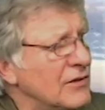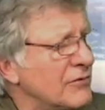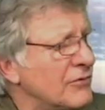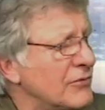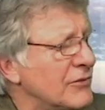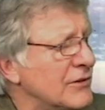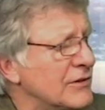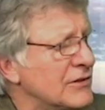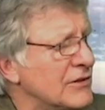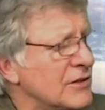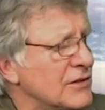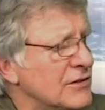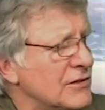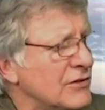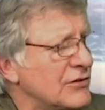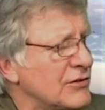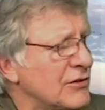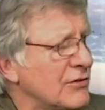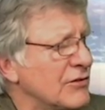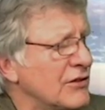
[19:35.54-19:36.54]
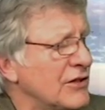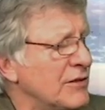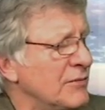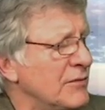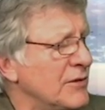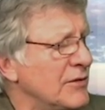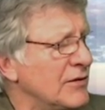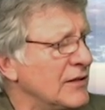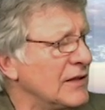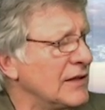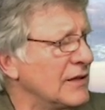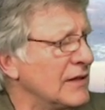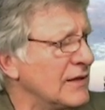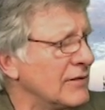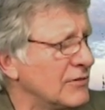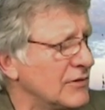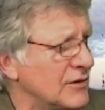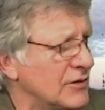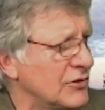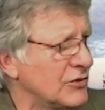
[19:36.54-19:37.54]
for instance, at certain community
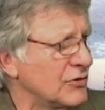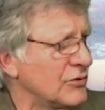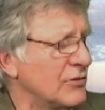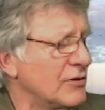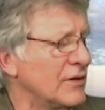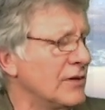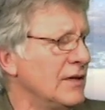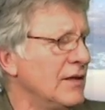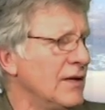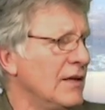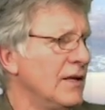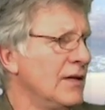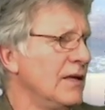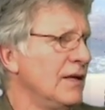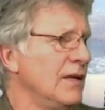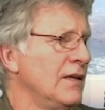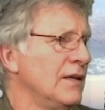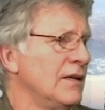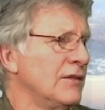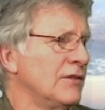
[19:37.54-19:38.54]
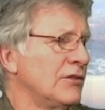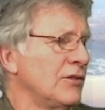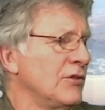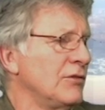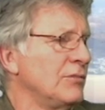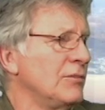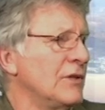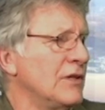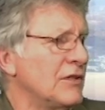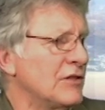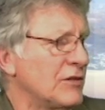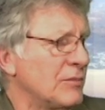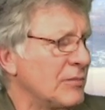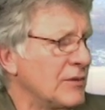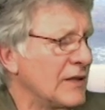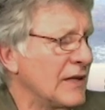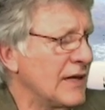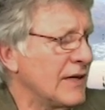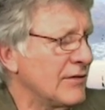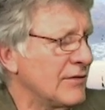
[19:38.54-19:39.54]
levels or certain
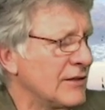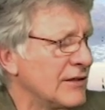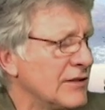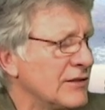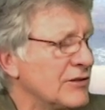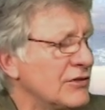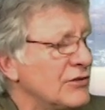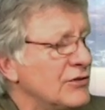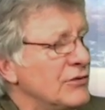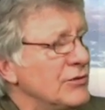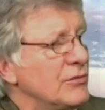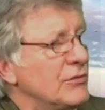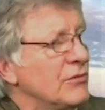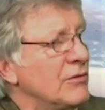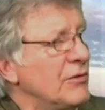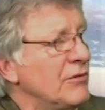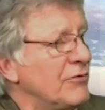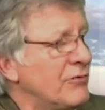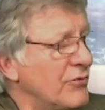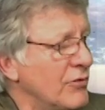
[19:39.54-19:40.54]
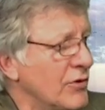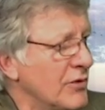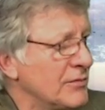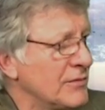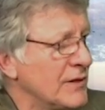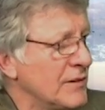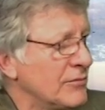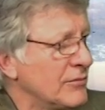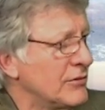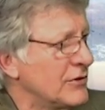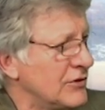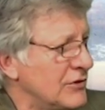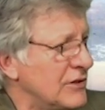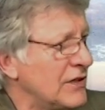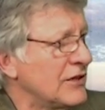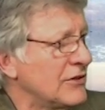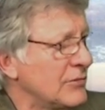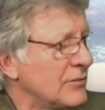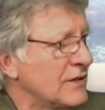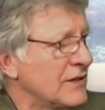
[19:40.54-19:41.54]
municipal areas to inform them, because
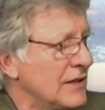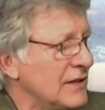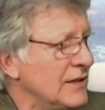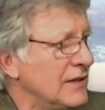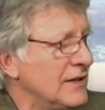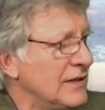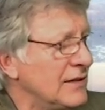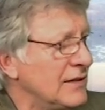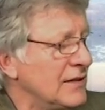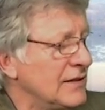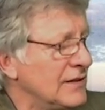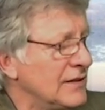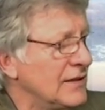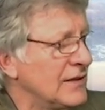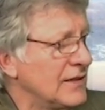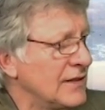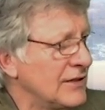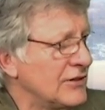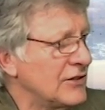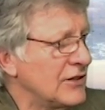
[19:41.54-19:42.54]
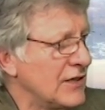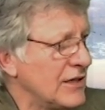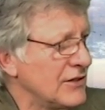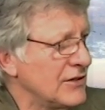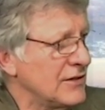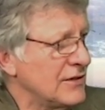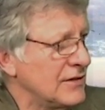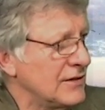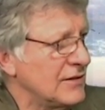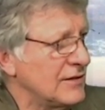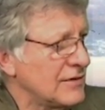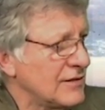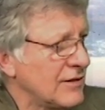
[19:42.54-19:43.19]
that's what they need. They need an education in this